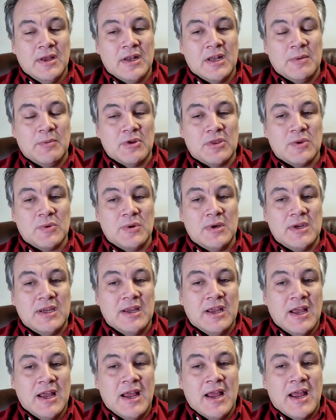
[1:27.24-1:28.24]
Number
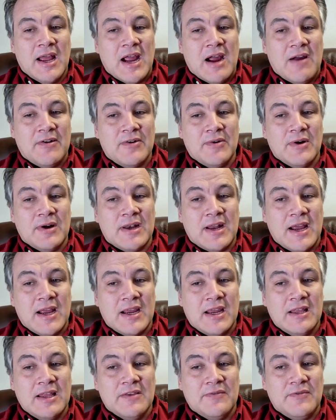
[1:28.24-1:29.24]
three, after
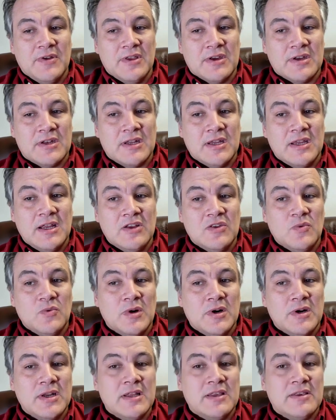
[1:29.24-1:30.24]
attacking the Philistines,
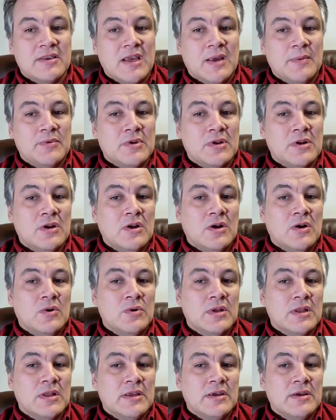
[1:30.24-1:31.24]
where did Samson
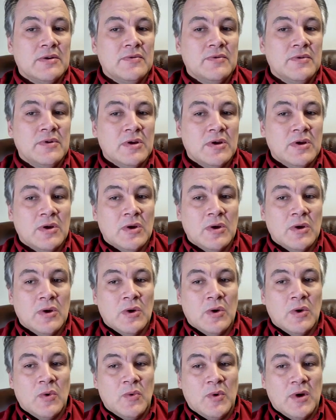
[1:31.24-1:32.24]
go to live?
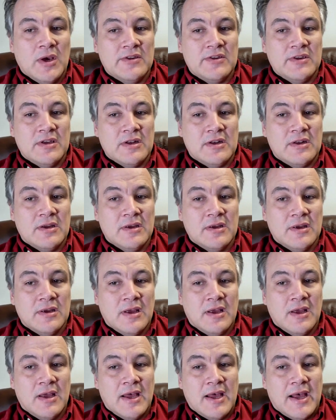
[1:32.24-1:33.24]
Was it
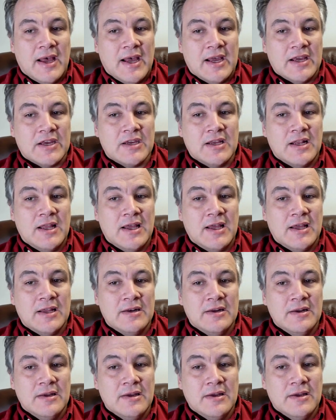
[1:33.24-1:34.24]

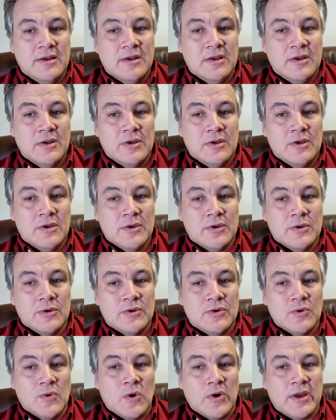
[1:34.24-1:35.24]
Ashkelon,
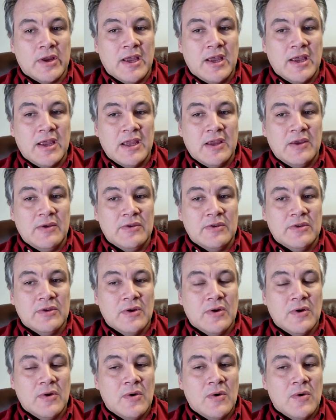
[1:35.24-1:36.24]
Zor Caves,
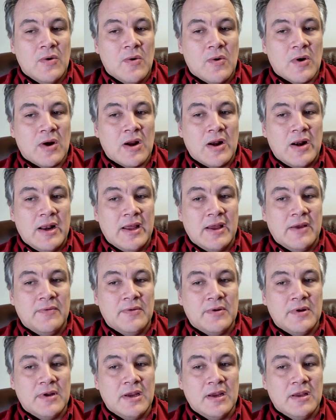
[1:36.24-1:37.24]
or
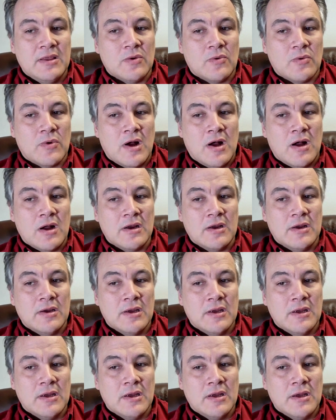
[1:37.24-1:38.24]
cleft in the rock
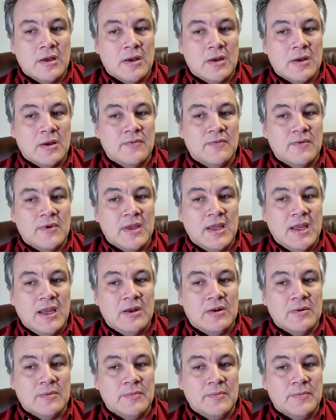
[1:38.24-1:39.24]
of
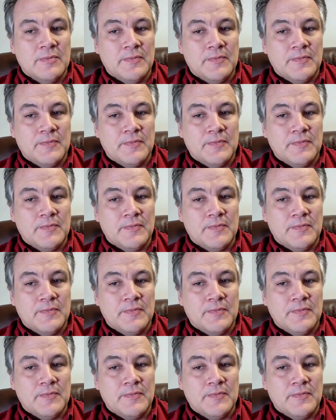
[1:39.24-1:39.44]
Etam?